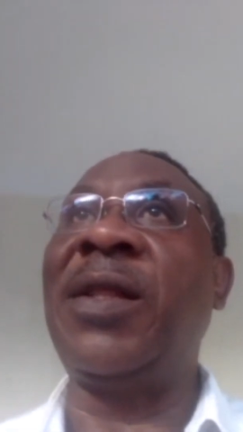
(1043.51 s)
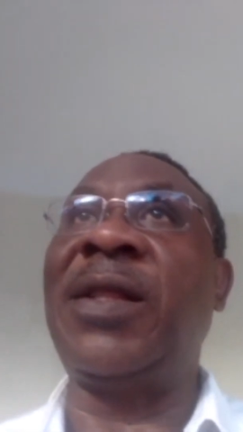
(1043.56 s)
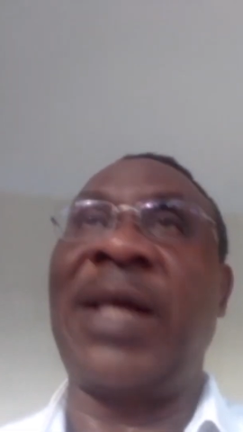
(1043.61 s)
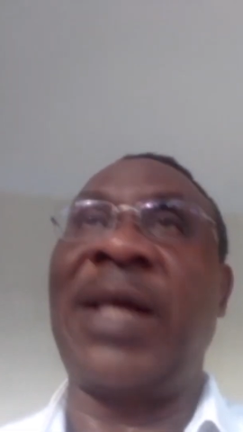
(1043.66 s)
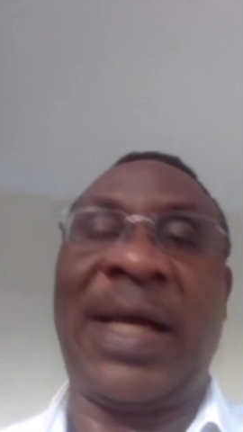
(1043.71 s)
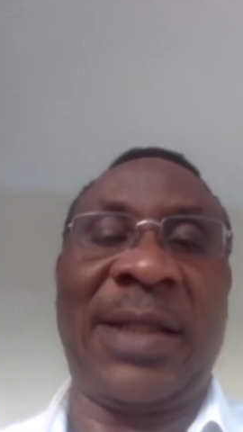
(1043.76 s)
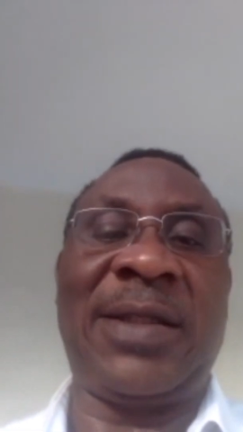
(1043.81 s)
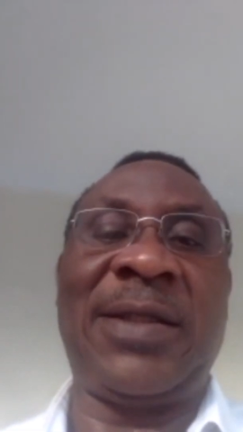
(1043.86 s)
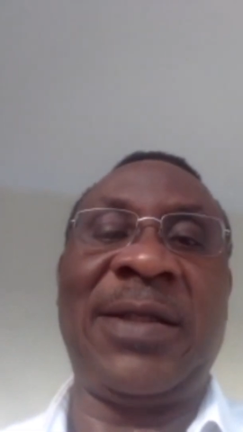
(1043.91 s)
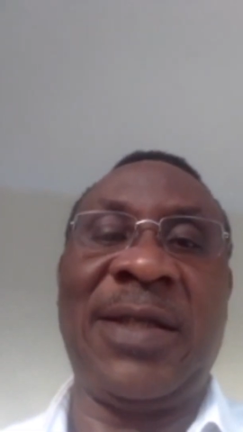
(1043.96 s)

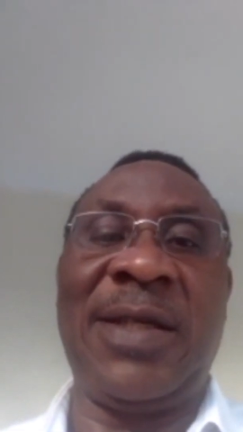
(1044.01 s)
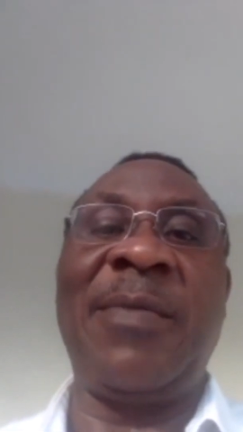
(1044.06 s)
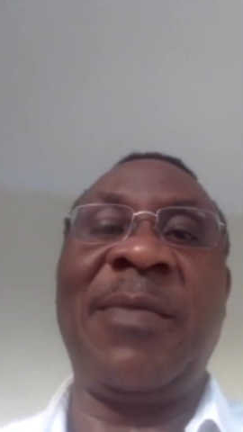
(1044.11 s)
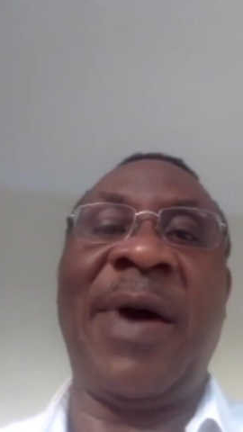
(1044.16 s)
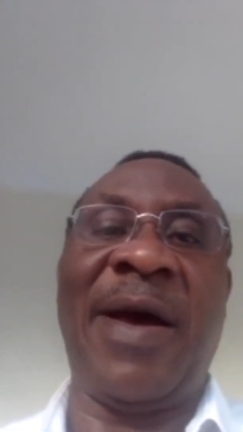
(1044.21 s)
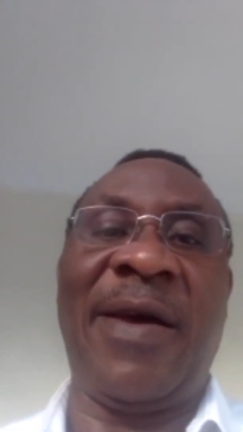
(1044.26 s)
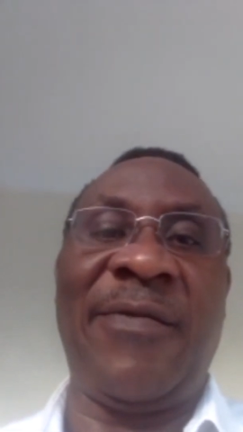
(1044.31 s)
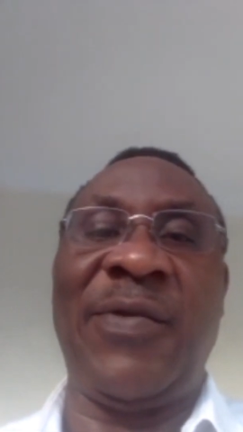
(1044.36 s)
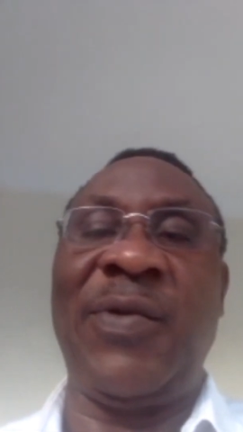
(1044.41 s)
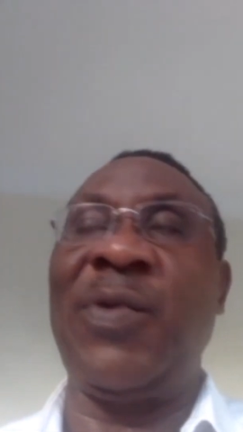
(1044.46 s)
that, in
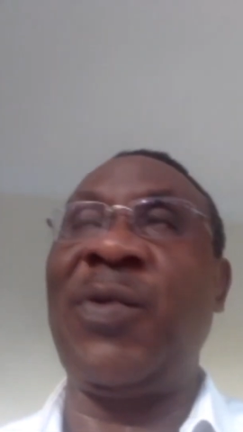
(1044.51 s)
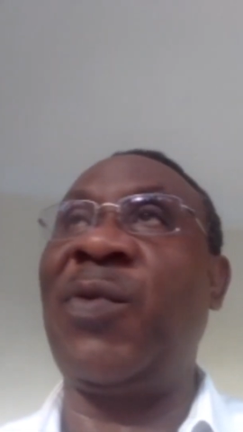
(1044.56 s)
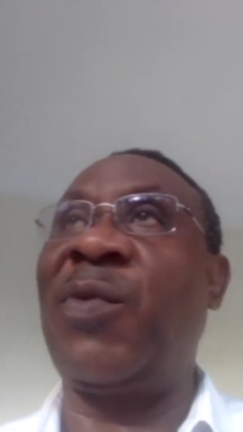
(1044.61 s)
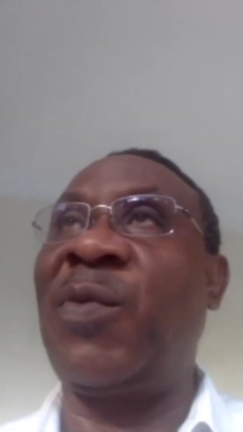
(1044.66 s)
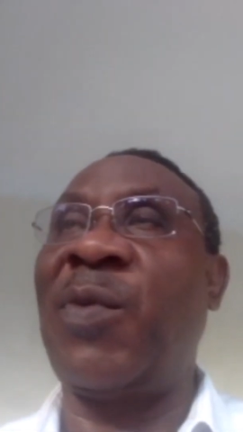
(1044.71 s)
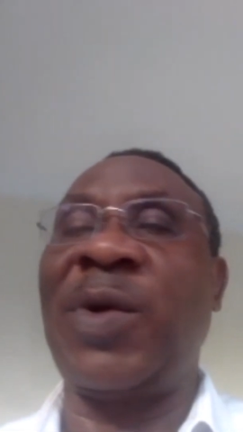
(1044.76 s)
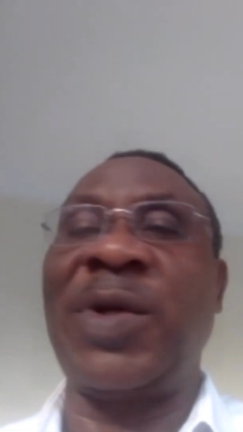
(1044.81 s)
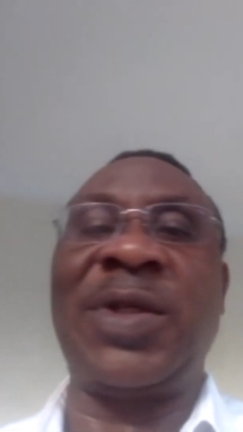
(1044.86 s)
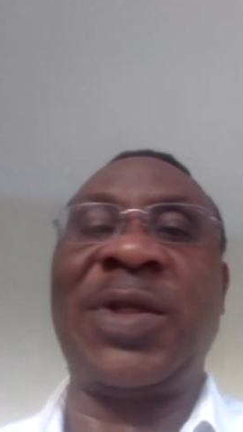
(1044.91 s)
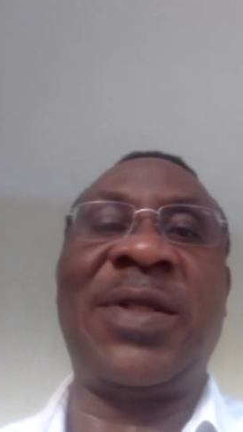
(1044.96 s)
my view,
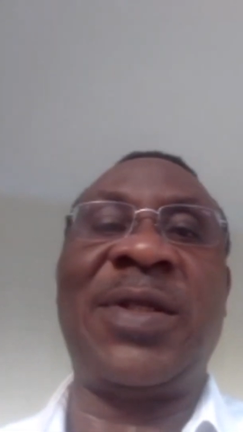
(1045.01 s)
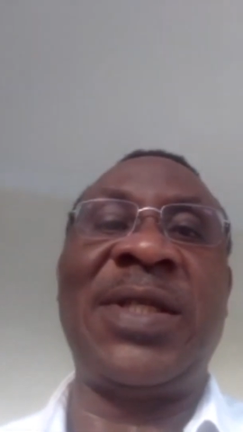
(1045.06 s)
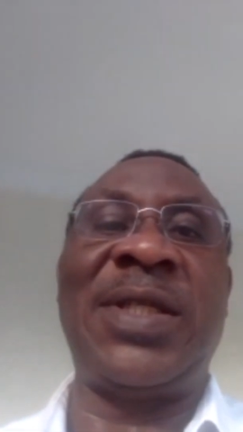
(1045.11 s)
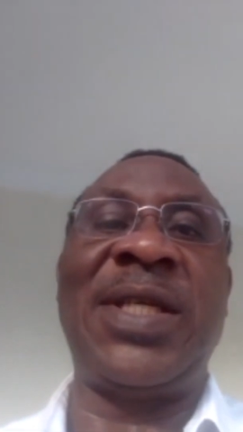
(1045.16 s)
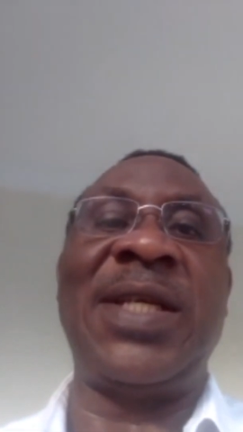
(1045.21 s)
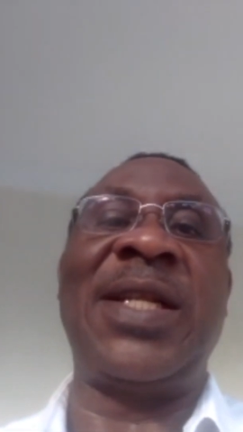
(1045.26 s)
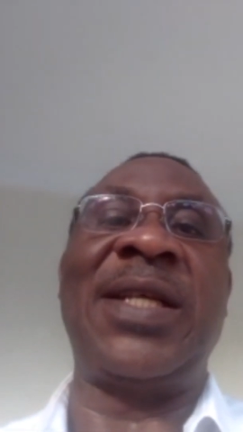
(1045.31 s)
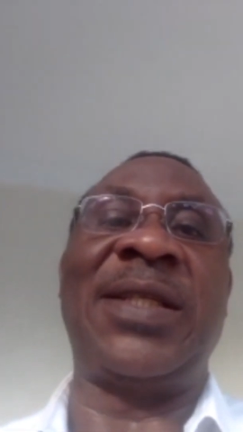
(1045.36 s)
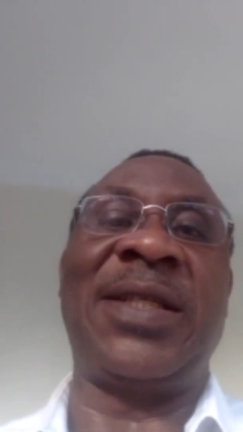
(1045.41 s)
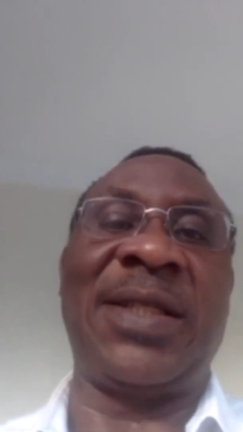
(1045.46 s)
was the
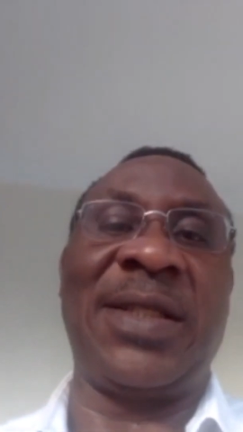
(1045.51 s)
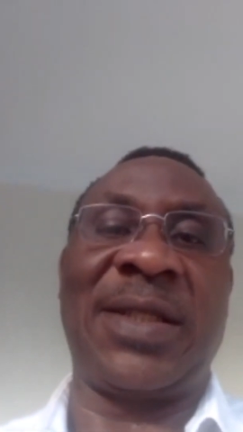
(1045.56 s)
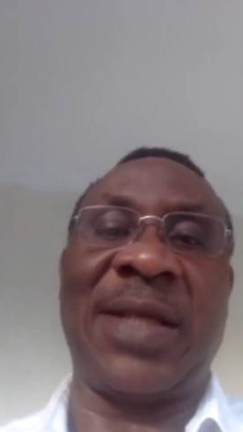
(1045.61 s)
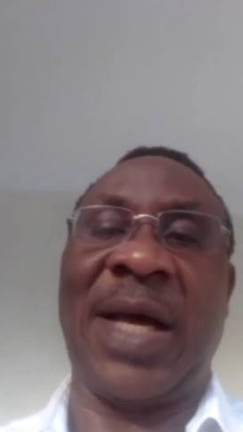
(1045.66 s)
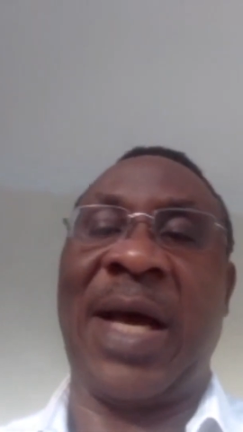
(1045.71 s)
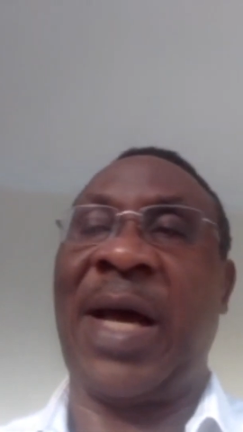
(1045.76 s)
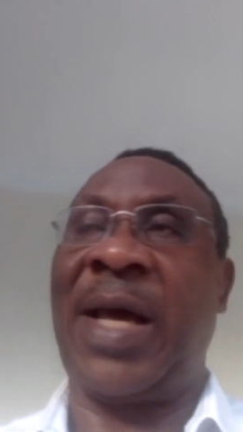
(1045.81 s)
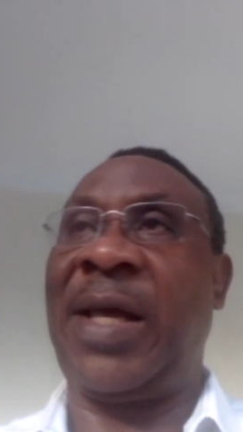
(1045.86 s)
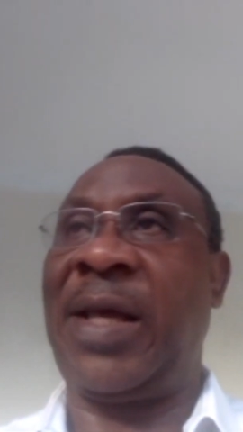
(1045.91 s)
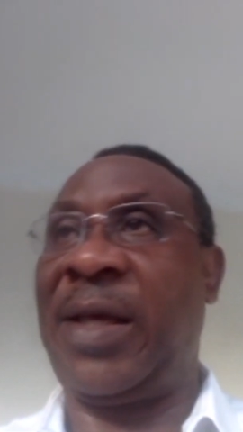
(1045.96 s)
genesis.
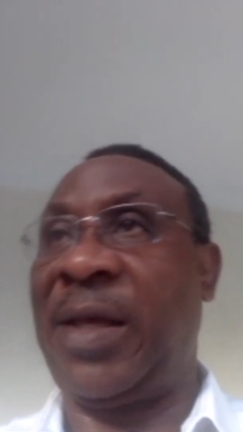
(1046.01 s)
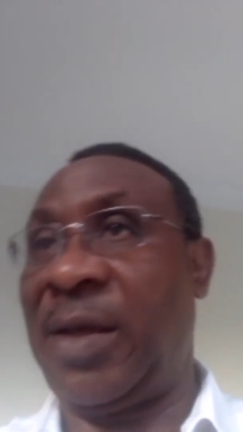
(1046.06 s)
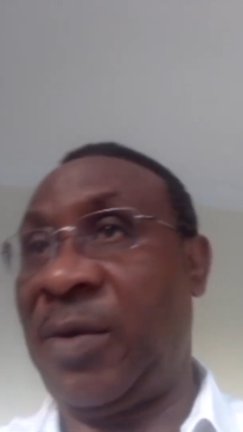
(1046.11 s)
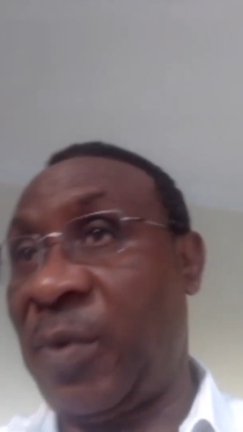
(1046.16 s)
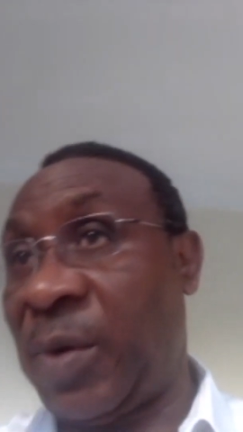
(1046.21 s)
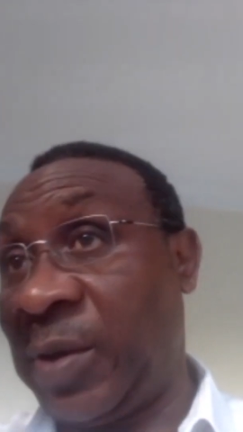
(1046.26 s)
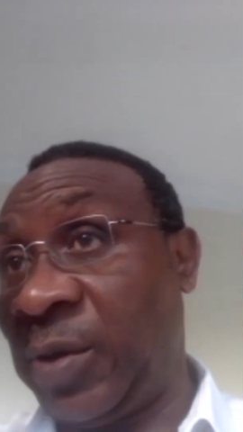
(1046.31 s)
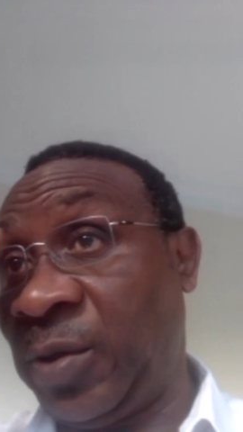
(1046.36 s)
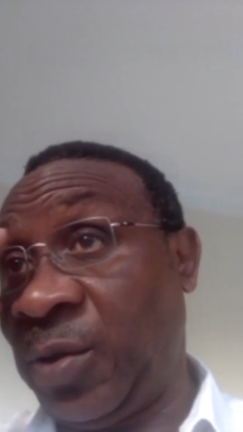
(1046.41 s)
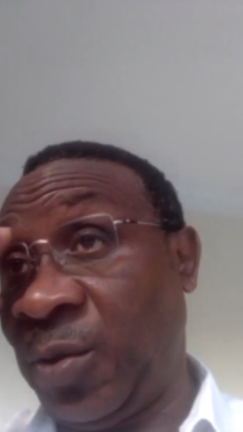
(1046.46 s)
I
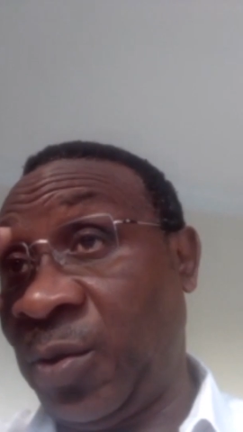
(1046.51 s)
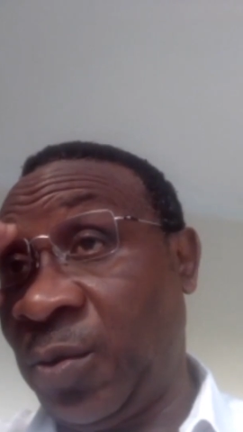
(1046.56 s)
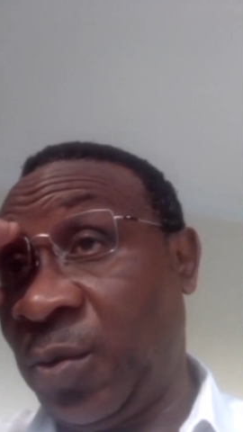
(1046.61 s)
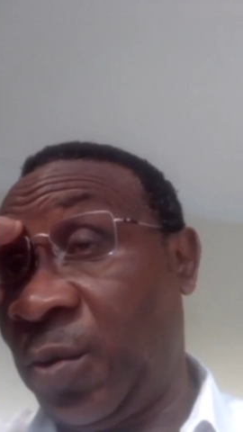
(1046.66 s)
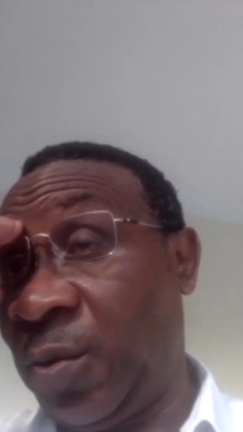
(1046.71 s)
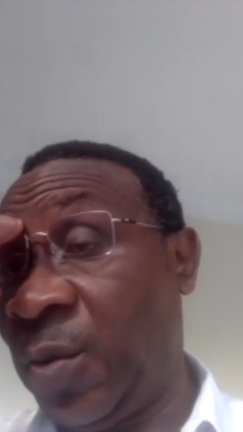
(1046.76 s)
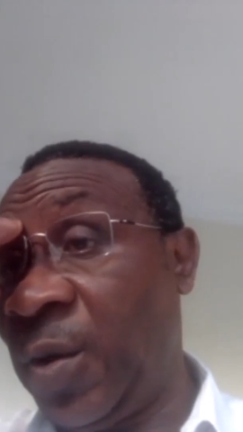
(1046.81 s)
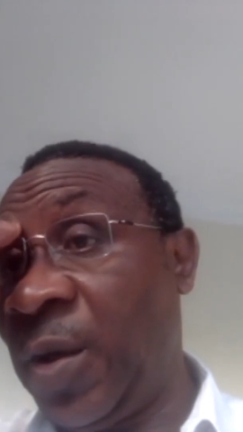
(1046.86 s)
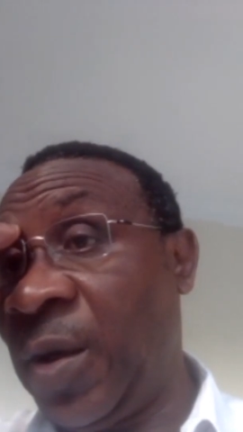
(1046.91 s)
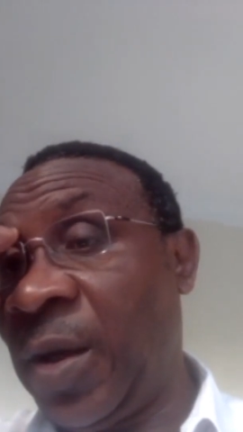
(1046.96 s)
want
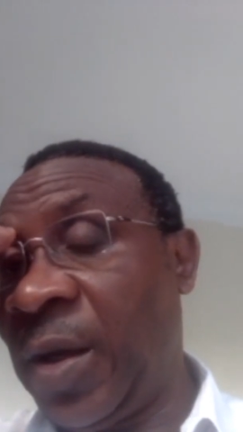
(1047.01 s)
to